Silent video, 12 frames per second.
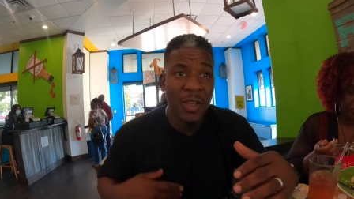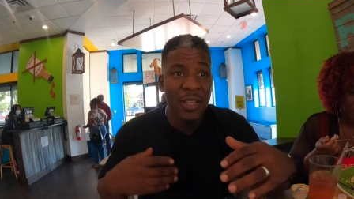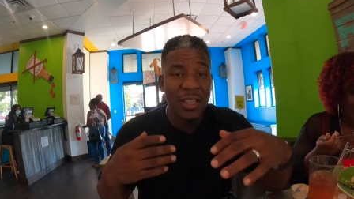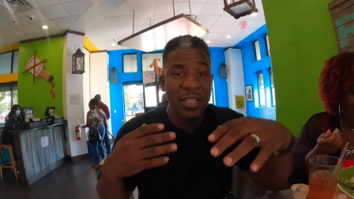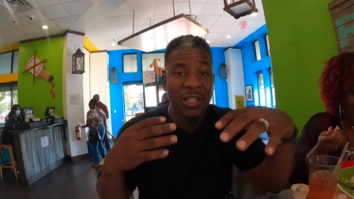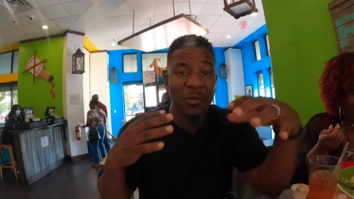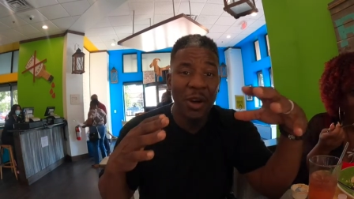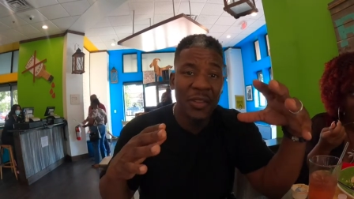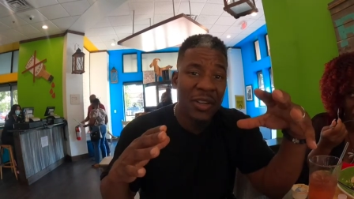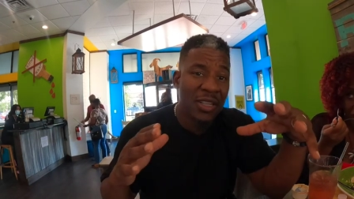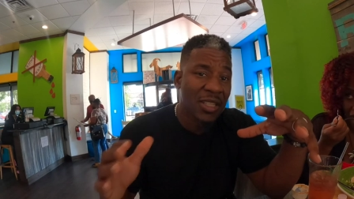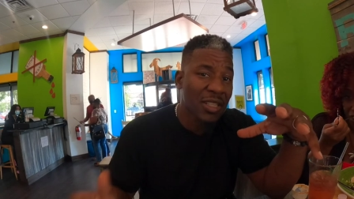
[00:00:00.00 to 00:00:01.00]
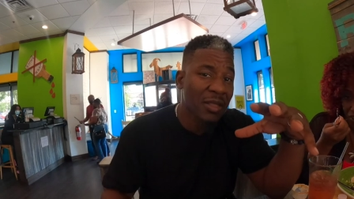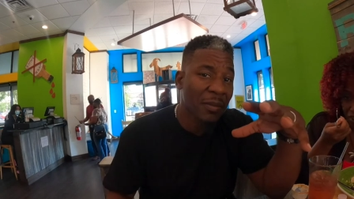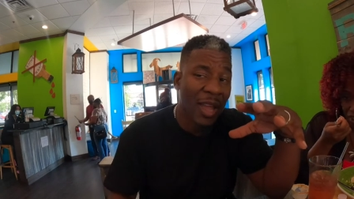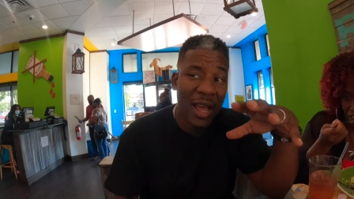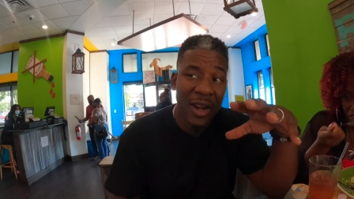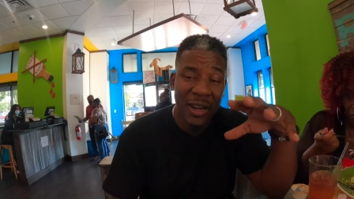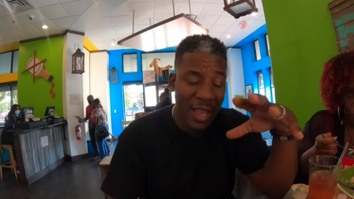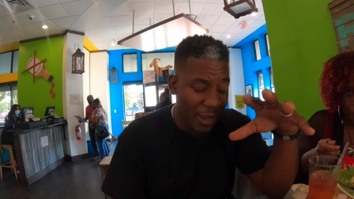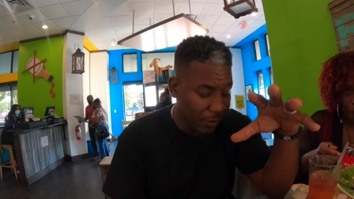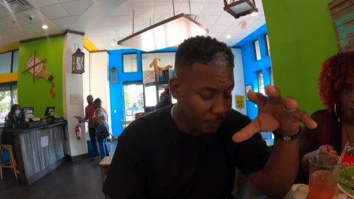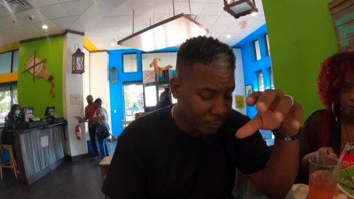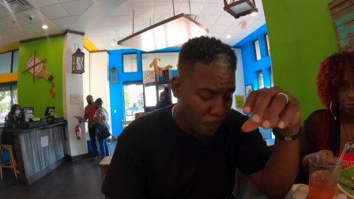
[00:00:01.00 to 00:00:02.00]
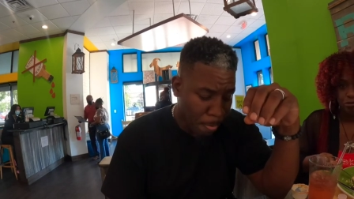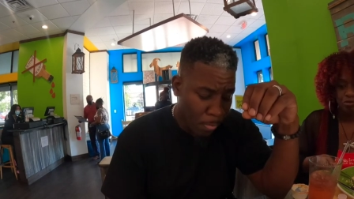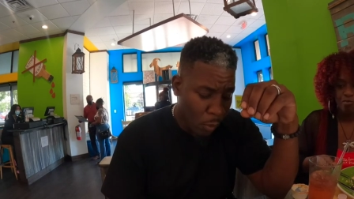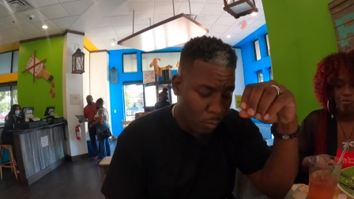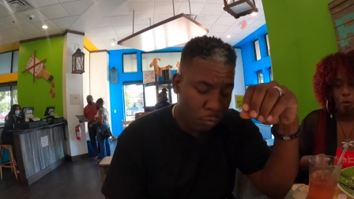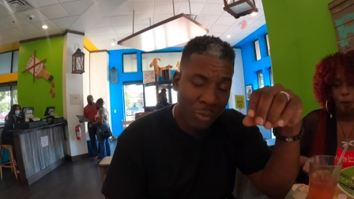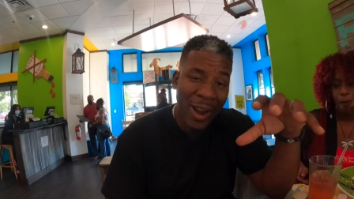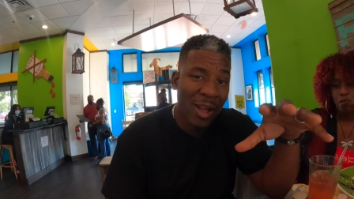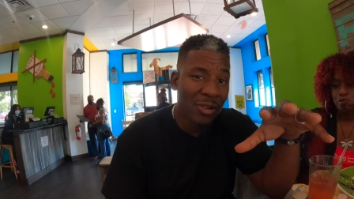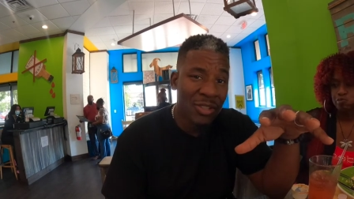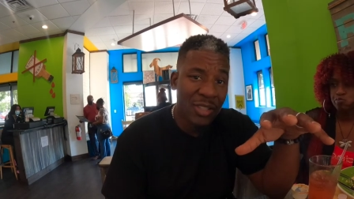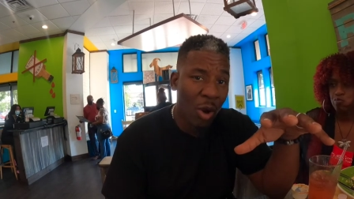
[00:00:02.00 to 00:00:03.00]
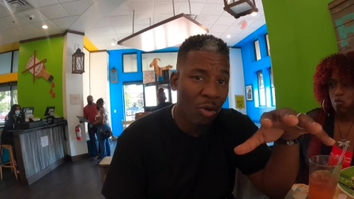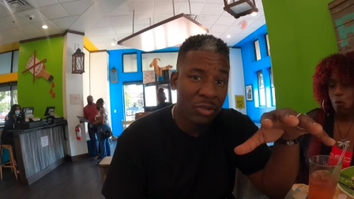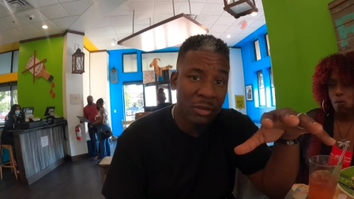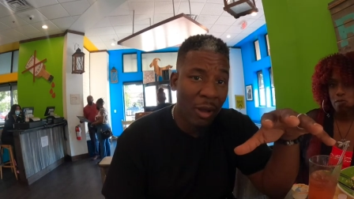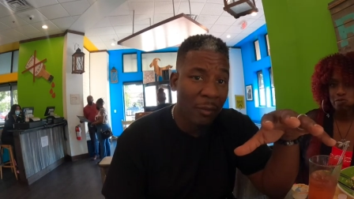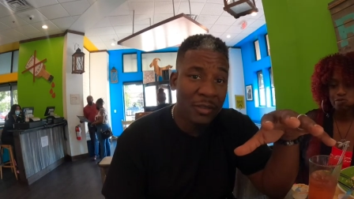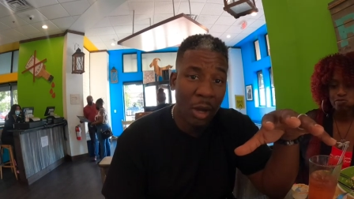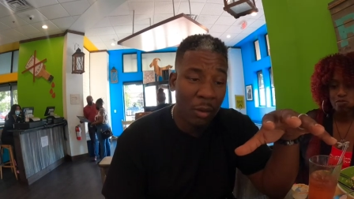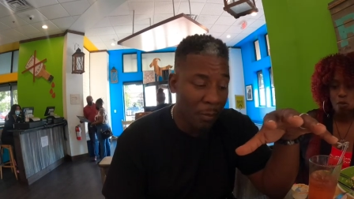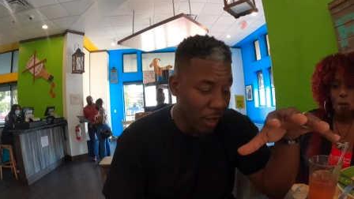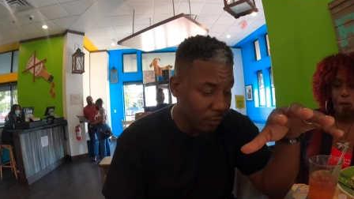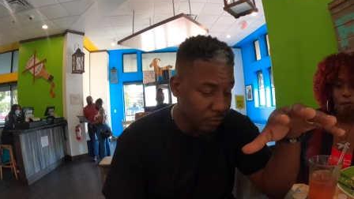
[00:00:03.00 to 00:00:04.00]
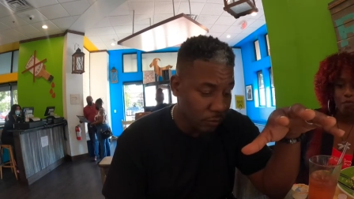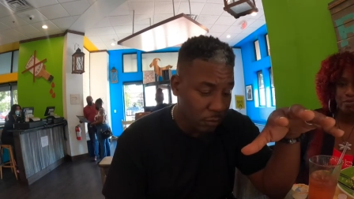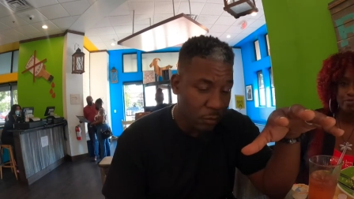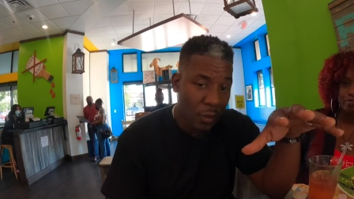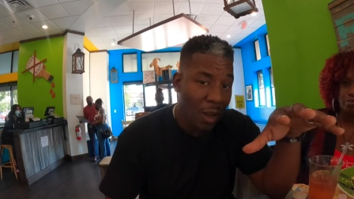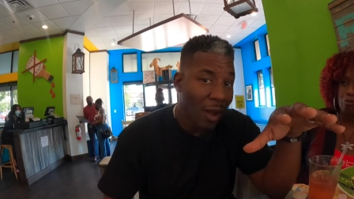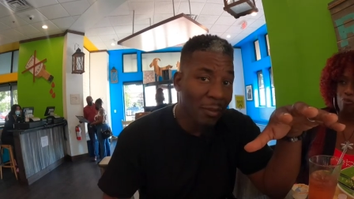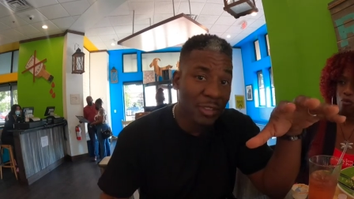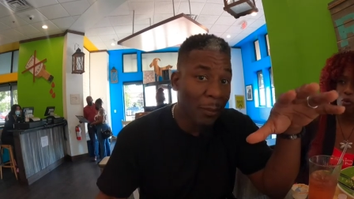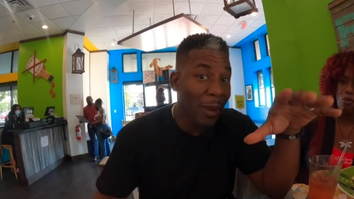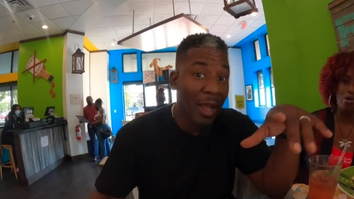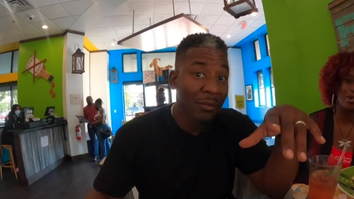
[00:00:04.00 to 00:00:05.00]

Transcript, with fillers: it's smothered into some kind of like brown sauce. I'm talking about. I'm talking